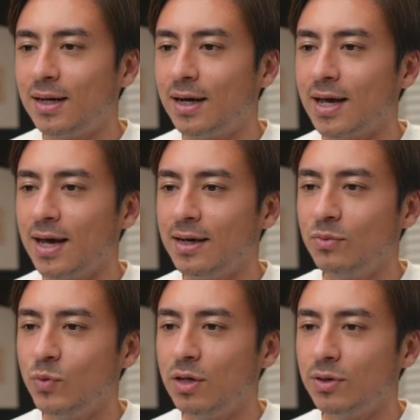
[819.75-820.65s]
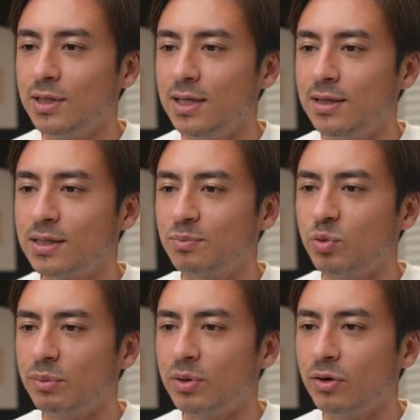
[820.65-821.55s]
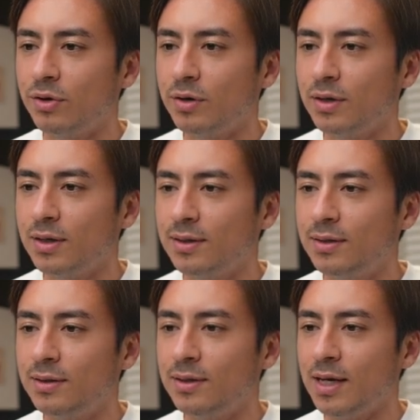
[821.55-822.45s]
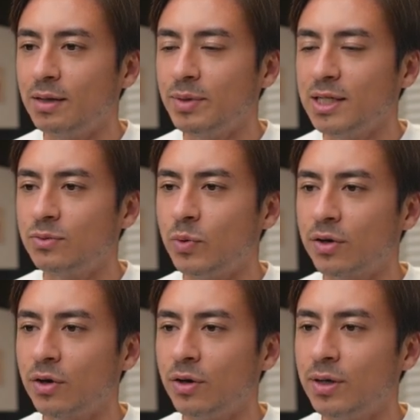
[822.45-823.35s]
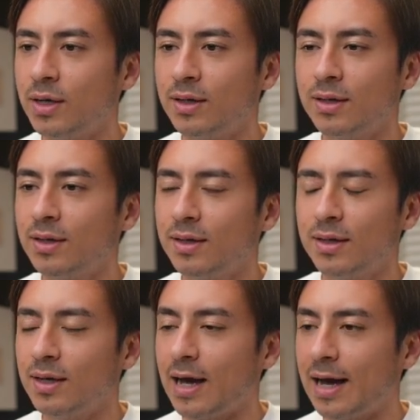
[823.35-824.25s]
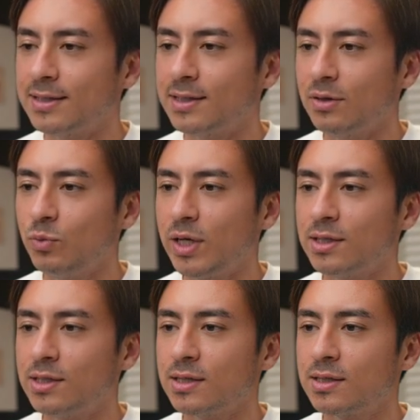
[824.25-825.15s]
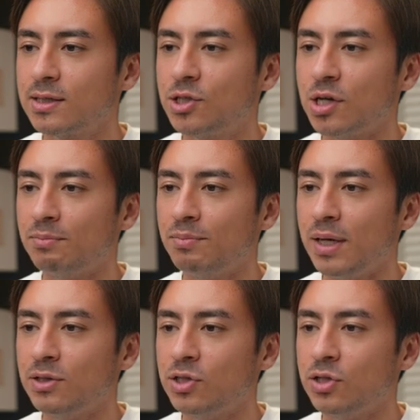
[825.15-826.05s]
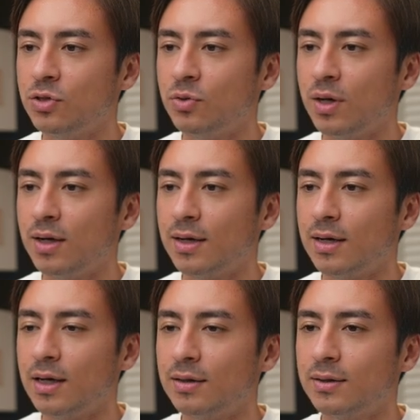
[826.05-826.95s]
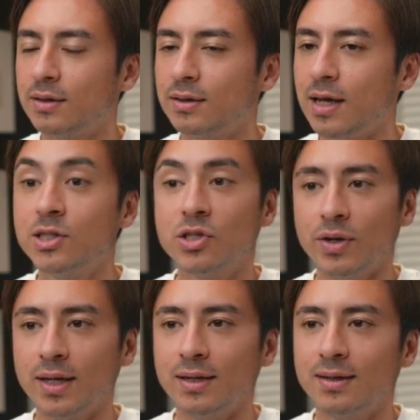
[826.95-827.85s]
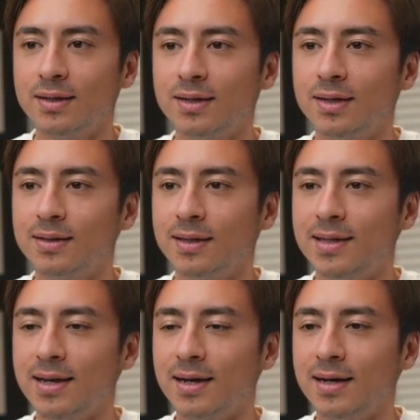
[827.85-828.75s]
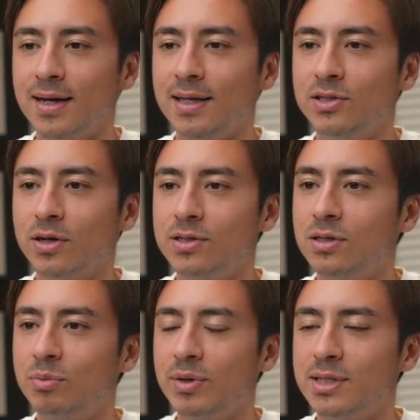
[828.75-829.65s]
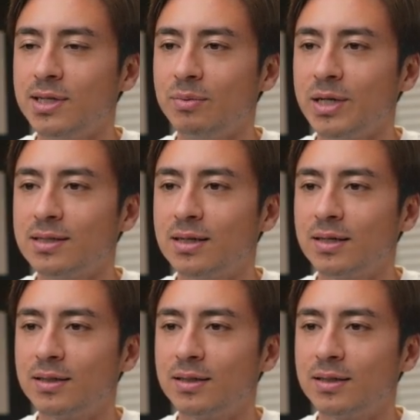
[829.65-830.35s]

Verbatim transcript: again, we don't need this prepare database record action. We can just jump into inserting the data into a Supabase database.